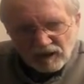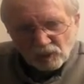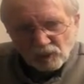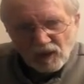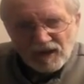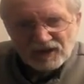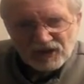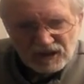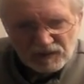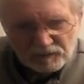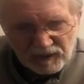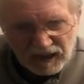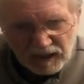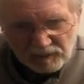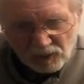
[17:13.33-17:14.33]
righteous
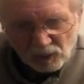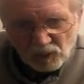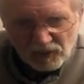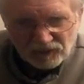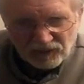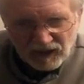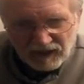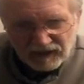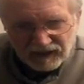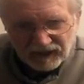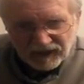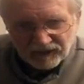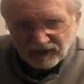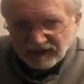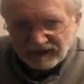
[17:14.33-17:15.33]
people, what they
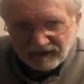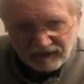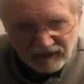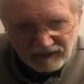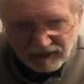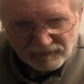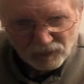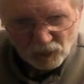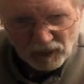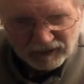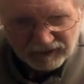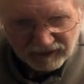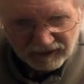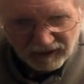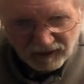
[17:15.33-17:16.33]
did. They never went
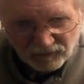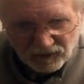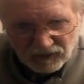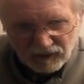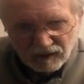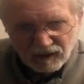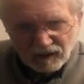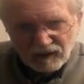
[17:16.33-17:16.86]
to heaven.